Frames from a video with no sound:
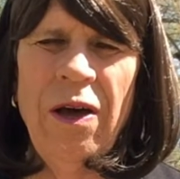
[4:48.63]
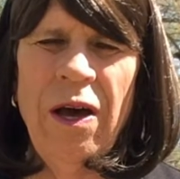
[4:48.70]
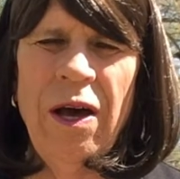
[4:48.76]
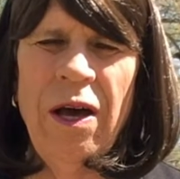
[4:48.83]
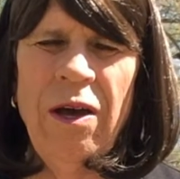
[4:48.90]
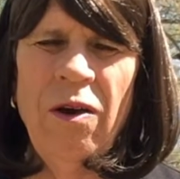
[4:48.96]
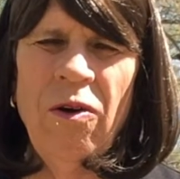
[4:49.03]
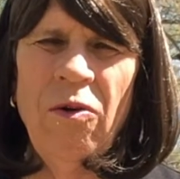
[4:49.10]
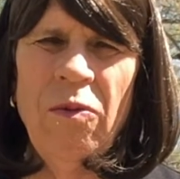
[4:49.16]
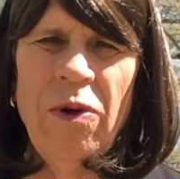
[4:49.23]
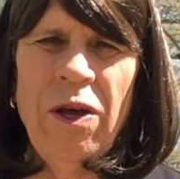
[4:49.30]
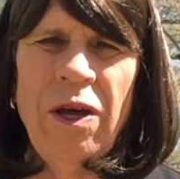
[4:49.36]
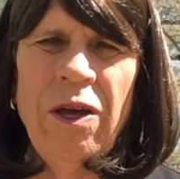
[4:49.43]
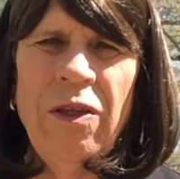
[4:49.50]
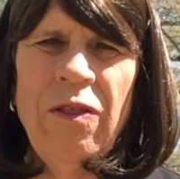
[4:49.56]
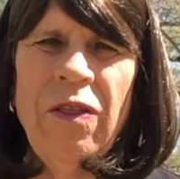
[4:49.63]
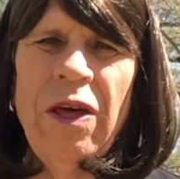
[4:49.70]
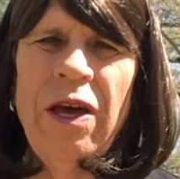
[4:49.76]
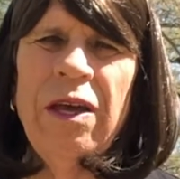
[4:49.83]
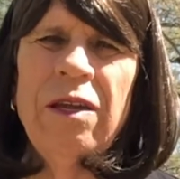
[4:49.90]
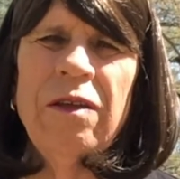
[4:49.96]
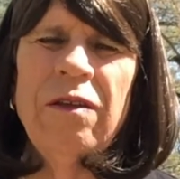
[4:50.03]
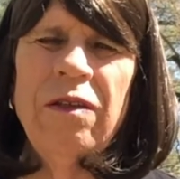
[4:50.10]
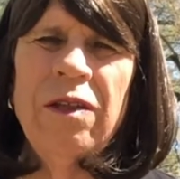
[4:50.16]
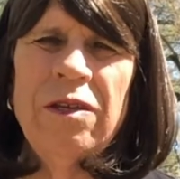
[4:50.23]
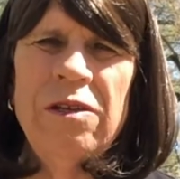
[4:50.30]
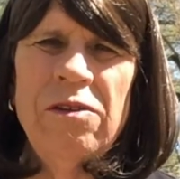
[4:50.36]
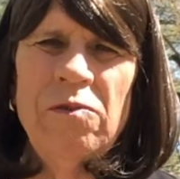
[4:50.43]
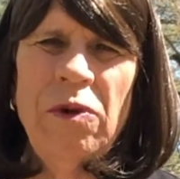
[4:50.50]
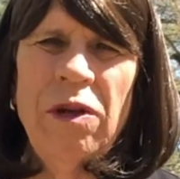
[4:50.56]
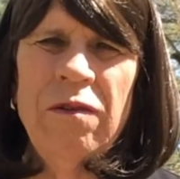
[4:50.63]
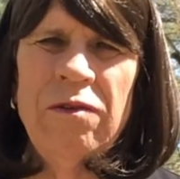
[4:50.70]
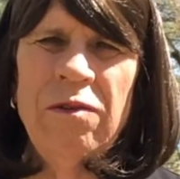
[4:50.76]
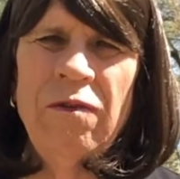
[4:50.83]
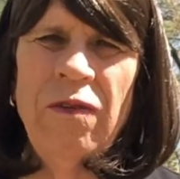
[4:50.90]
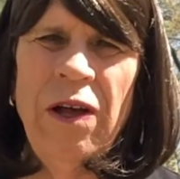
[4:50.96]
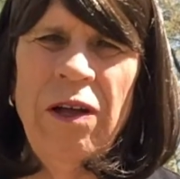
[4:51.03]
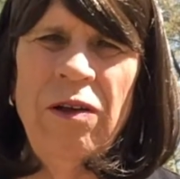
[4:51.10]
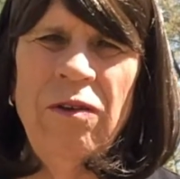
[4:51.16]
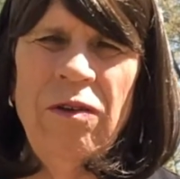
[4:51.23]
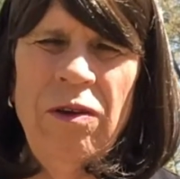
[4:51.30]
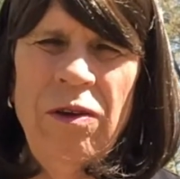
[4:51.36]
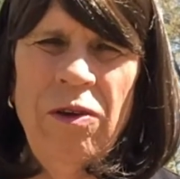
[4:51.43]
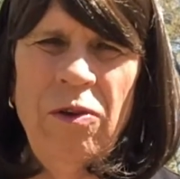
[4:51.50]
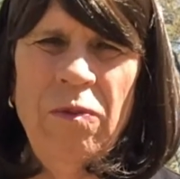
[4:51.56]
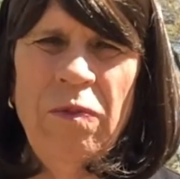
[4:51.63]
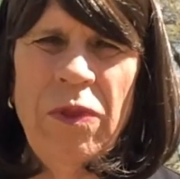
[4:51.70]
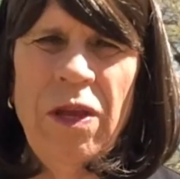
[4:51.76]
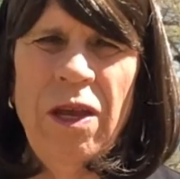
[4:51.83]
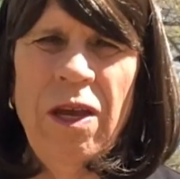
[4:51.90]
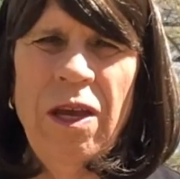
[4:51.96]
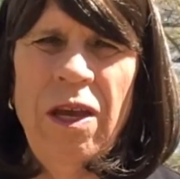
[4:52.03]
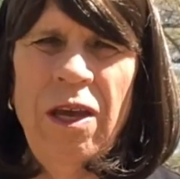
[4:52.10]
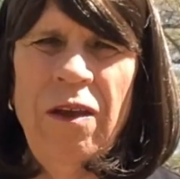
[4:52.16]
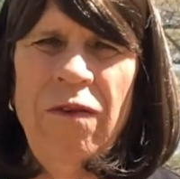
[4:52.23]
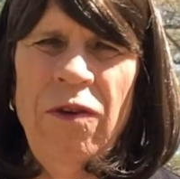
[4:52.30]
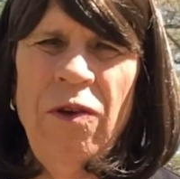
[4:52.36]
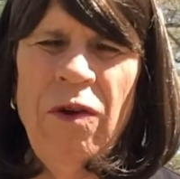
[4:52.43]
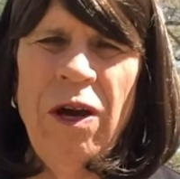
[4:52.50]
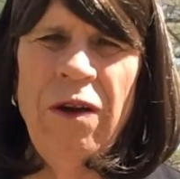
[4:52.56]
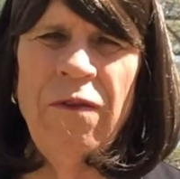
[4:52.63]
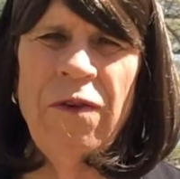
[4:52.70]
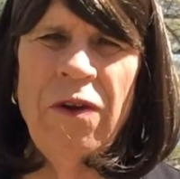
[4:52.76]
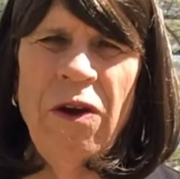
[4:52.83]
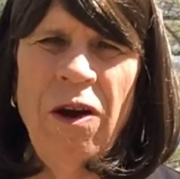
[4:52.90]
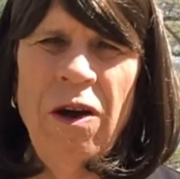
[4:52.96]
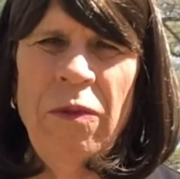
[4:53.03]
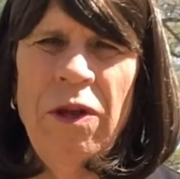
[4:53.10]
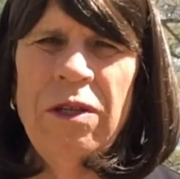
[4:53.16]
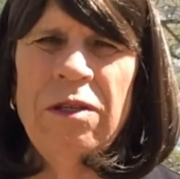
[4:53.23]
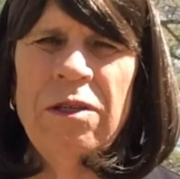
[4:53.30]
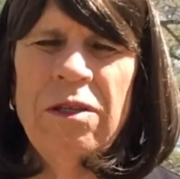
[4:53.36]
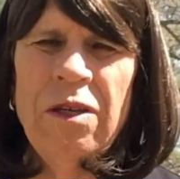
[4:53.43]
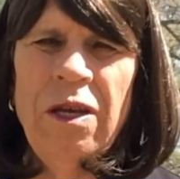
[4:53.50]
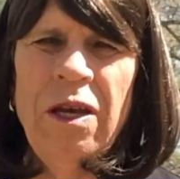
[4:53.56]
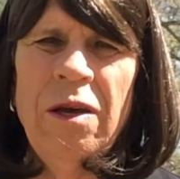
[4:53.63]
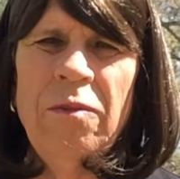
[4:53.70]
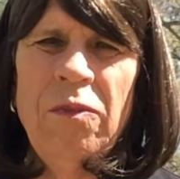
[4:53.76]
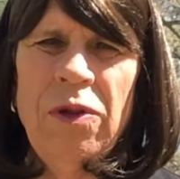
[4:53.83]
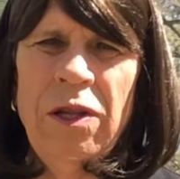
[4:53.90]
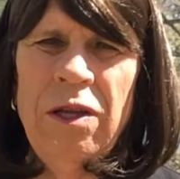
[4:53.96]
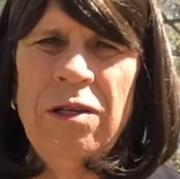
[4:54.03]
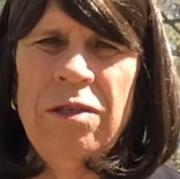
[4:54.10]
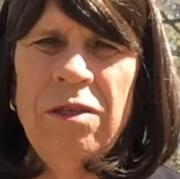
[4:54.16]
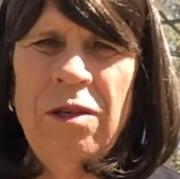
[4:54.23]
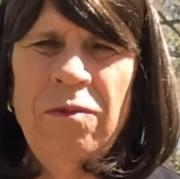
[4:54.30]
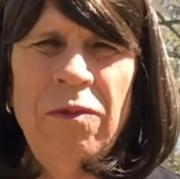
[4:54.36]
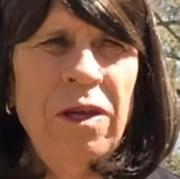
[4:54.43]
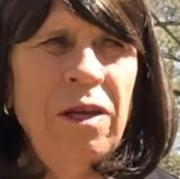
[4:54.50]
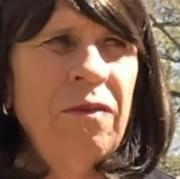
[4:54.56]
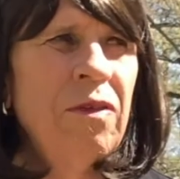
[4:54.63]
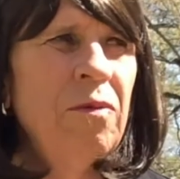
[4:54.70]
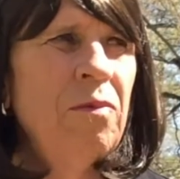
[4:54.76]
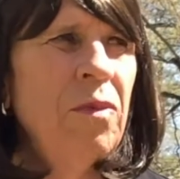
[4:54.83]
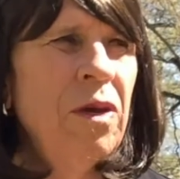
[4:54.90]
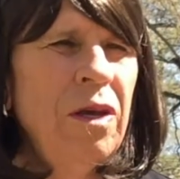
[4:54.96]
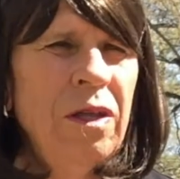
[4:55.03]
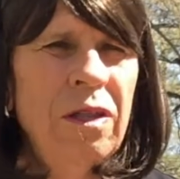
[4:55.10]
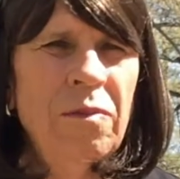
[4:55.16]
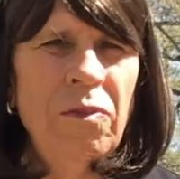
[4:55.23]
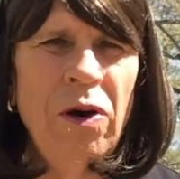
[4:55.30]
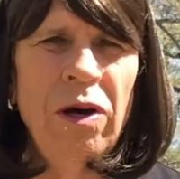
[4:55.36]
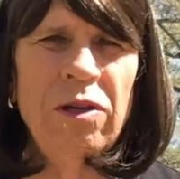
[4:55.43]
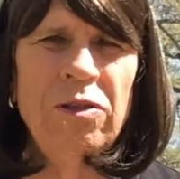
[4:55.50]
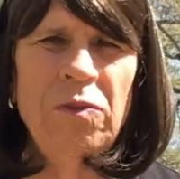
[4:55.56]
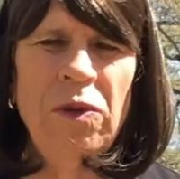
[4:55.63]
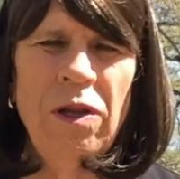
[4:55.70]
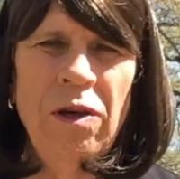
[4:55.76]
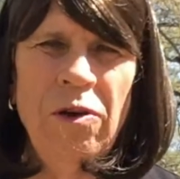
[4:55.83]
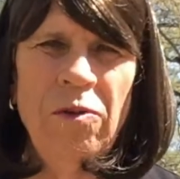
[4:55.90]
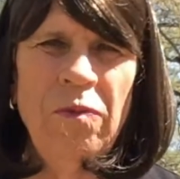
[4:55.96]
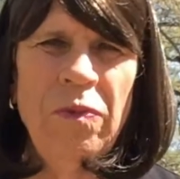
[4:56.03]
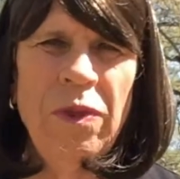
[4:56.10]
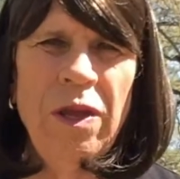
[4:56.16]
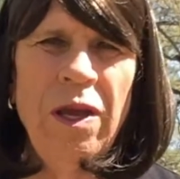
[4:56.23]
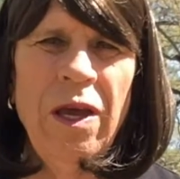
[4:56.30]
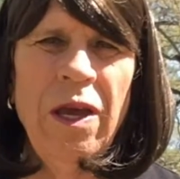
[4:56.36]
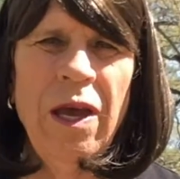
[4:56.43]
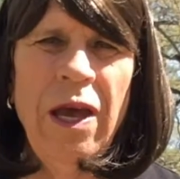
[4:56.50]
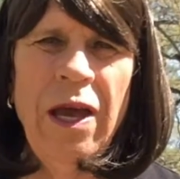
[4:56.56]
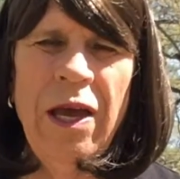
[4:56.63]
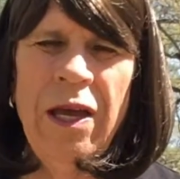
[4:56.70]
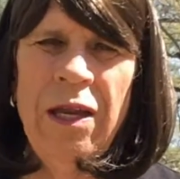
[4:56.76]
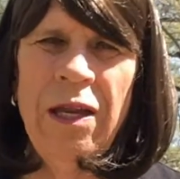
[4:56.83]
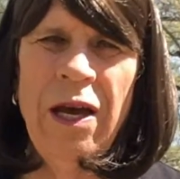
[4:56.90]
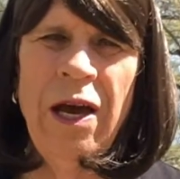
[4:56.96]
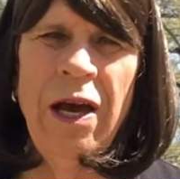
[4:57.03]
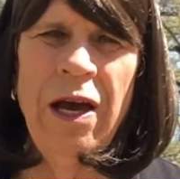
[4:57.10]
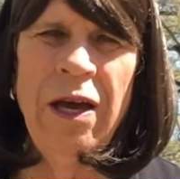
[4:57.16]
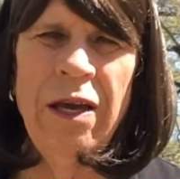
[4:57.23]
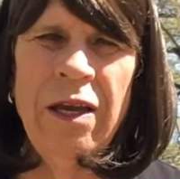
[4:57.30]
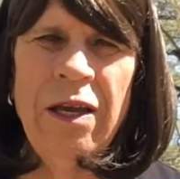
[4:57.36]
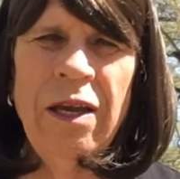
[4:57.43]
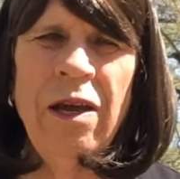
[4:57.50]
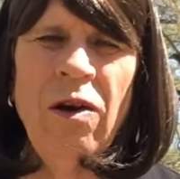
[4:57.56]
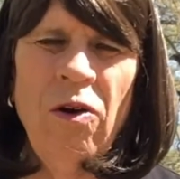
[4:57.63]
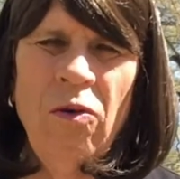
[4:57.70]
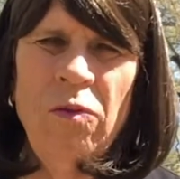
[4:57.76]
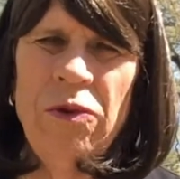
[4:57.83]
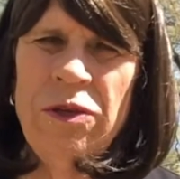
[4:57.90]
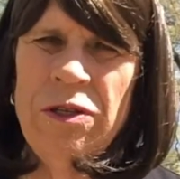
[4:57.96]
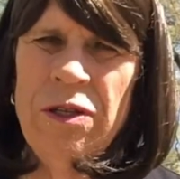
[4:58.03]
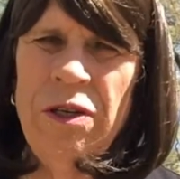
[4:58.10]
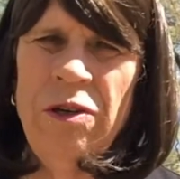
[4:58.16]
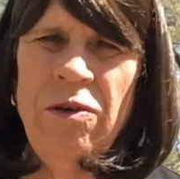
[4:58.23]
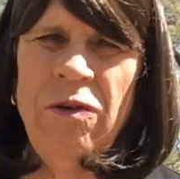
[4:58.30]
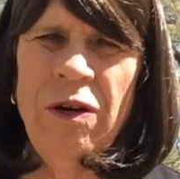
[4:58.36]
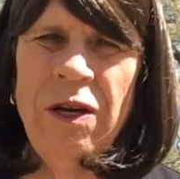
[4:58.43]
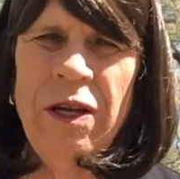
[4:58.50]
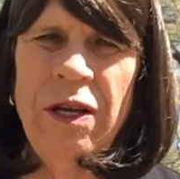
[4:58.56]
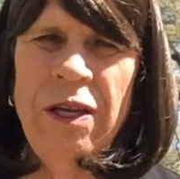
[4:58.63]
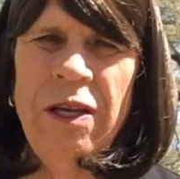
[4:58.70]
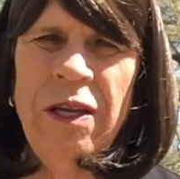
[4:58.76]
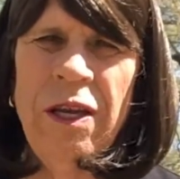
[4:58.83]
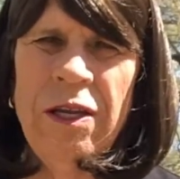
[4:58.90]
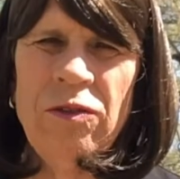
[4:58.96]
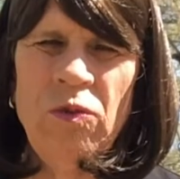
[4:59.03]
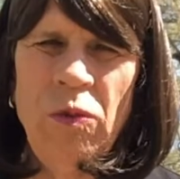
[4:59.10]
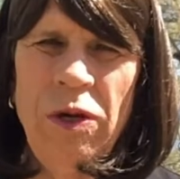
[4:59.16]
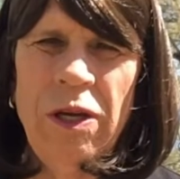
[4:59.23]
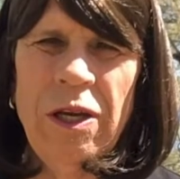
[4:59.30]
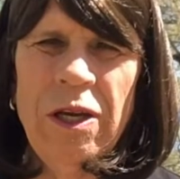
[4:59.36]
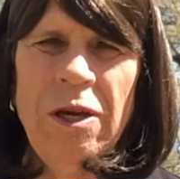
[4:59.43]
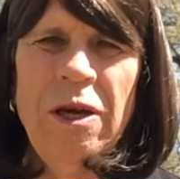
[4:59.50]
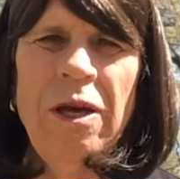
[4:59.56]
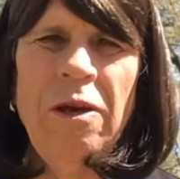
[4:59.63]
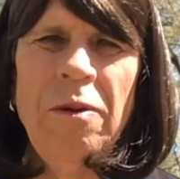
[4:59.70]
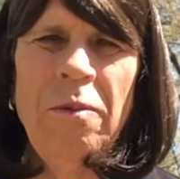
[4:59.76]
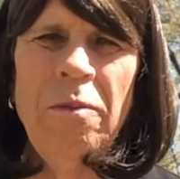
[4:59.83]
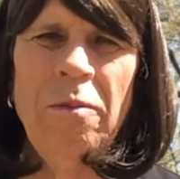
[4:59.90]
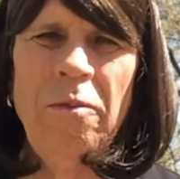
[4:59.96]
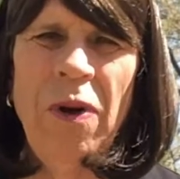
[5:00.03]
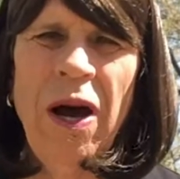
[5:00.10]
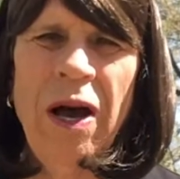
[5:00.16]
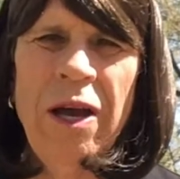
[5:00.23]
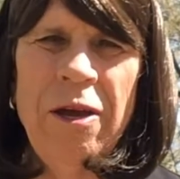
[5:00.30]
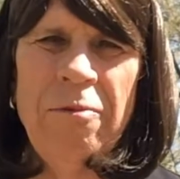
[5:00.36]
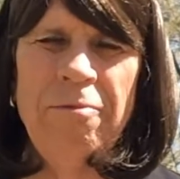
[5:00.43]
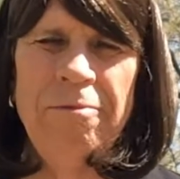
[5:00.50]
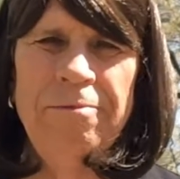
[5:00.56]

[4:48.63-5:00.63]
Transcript: I hope that this has been of some value to you. If you have comments, please leave them in the box below. And I hope to see you again next week. Bye.